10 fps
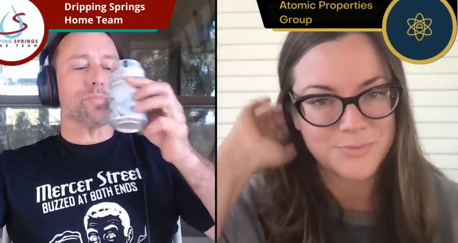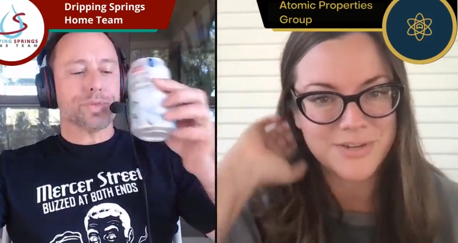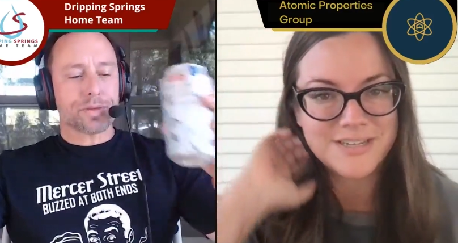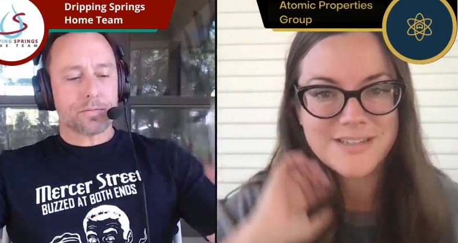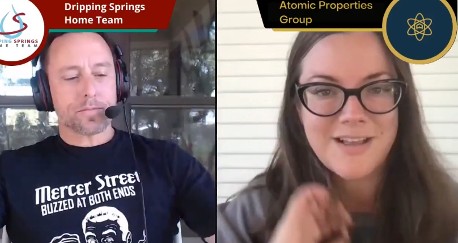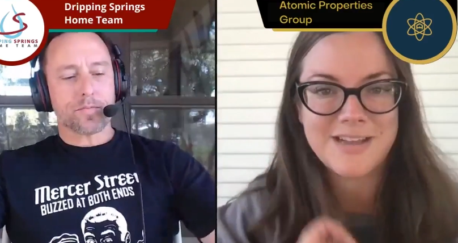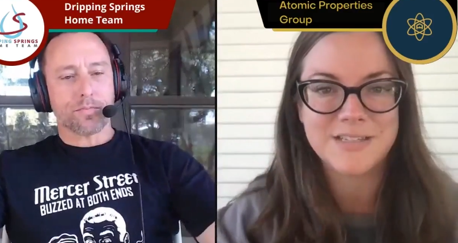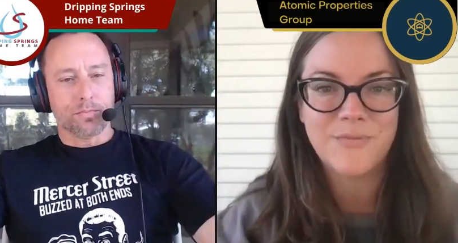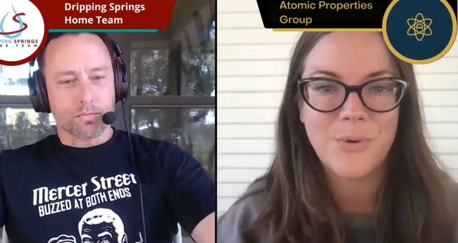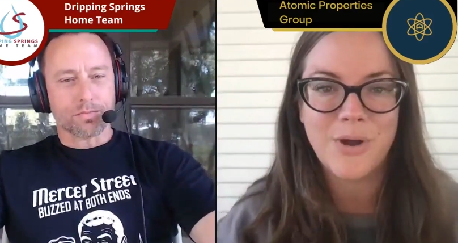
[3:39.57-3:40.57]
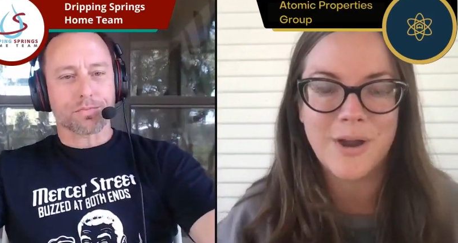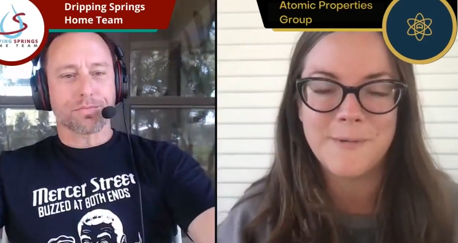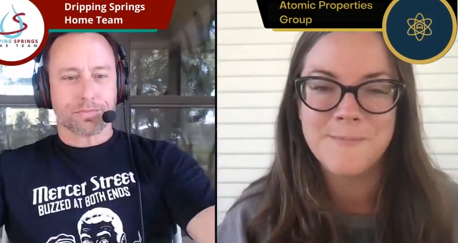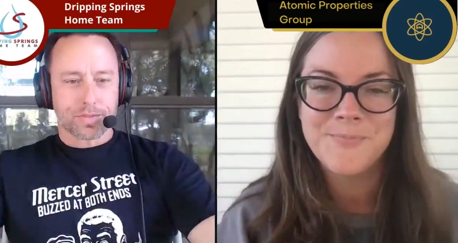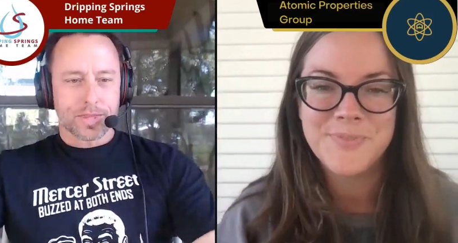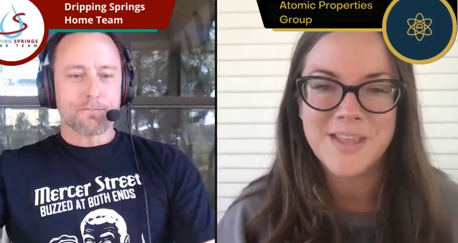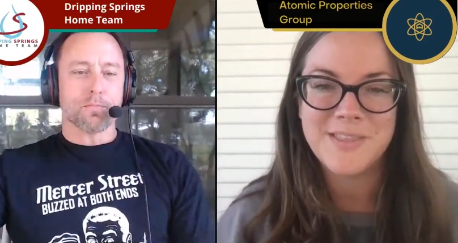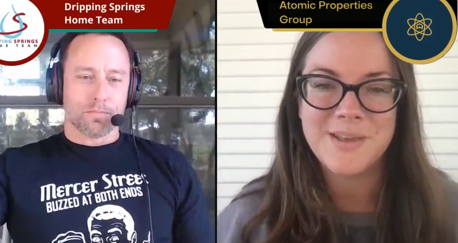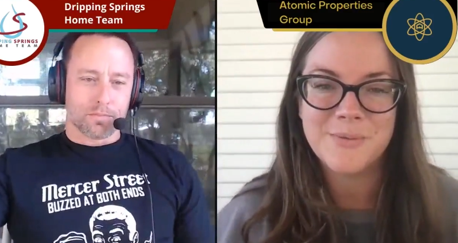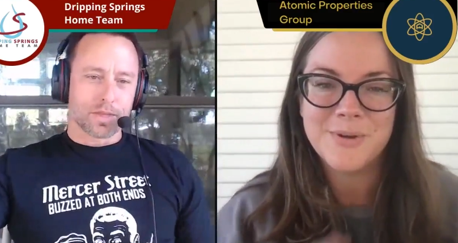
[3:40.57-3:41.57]
Speaker 1: springs class four
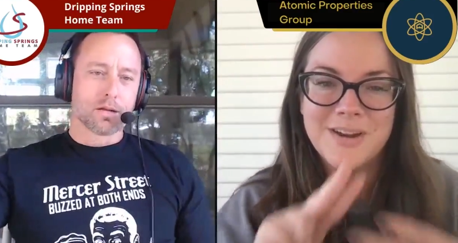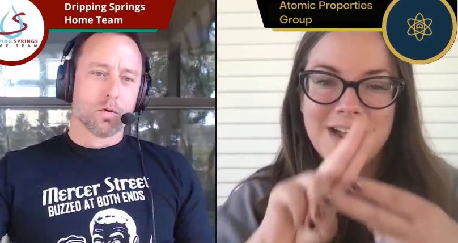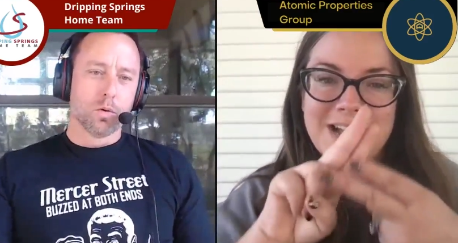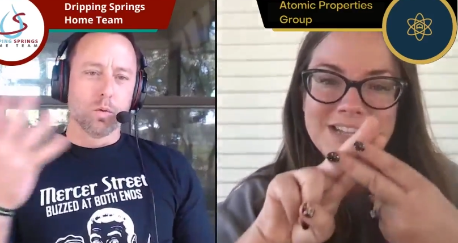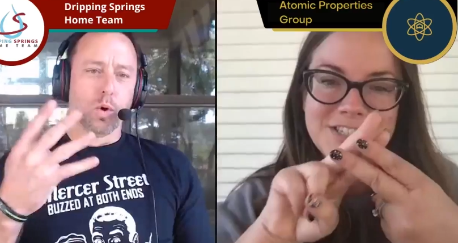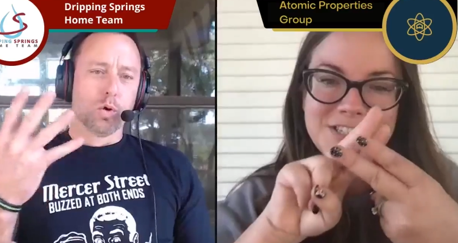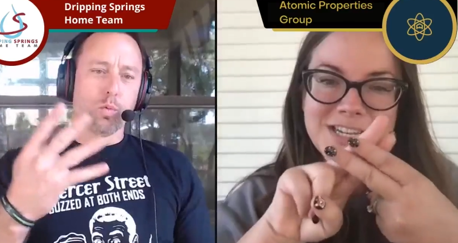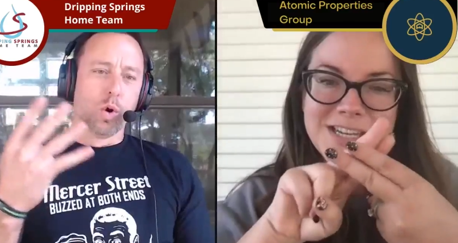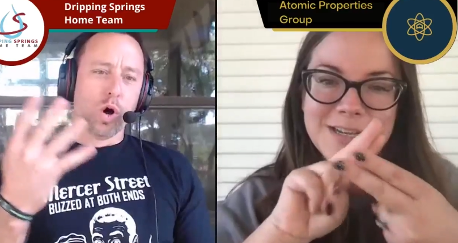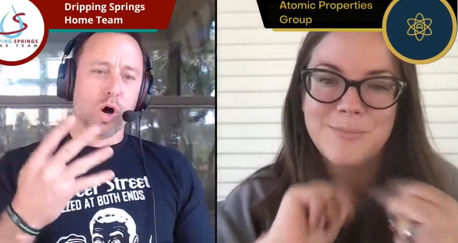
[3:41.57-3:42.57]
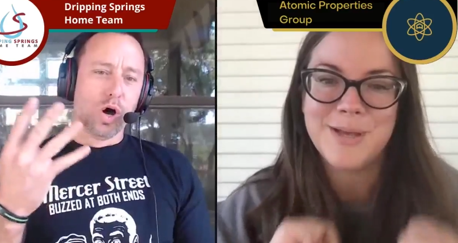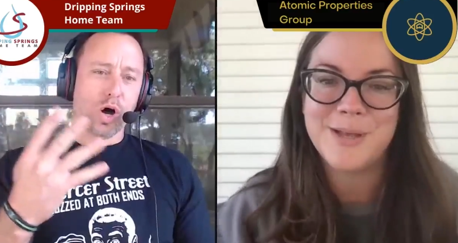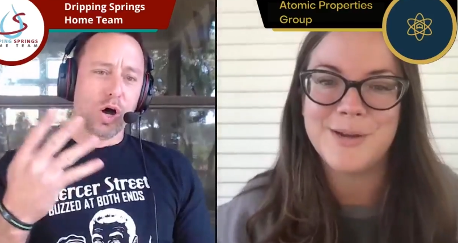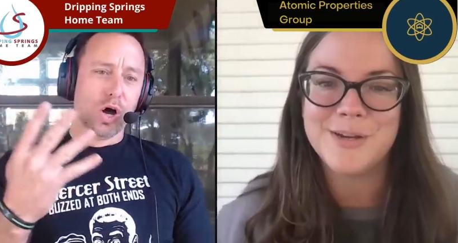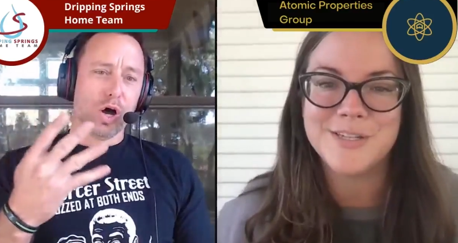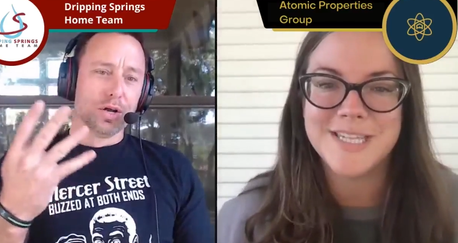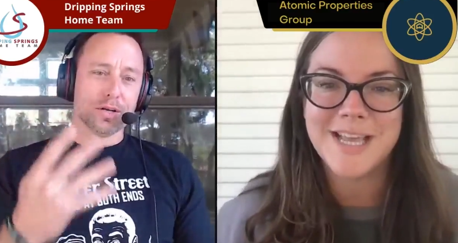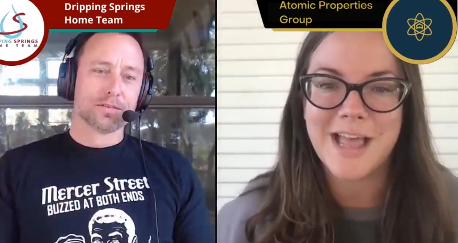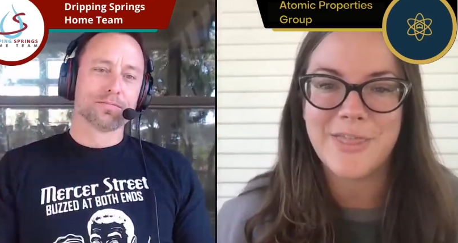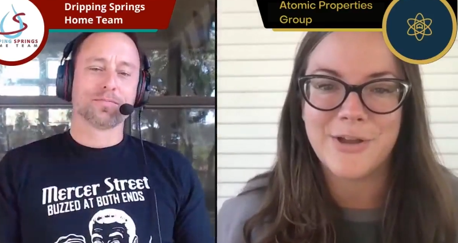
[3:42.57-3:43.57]
that were hashtag
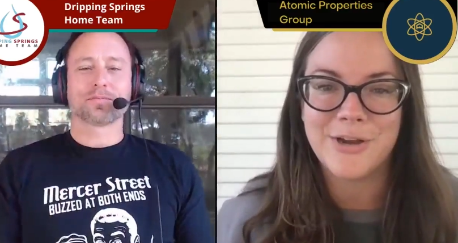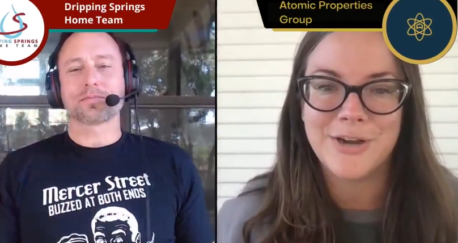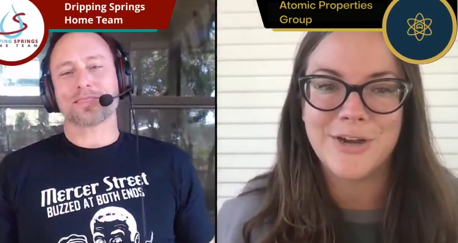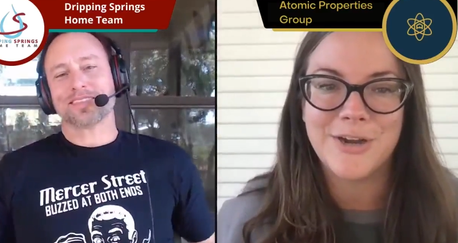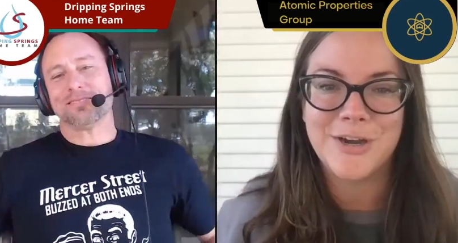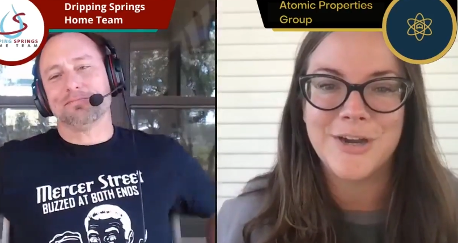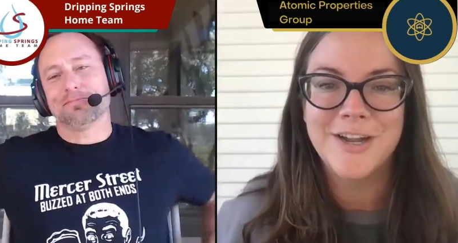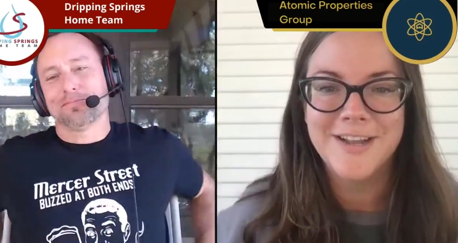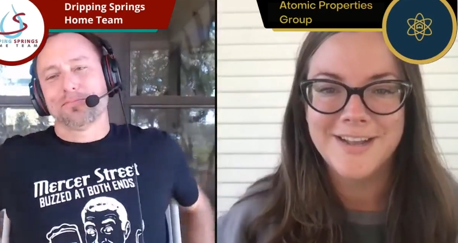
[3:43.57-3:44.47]
other.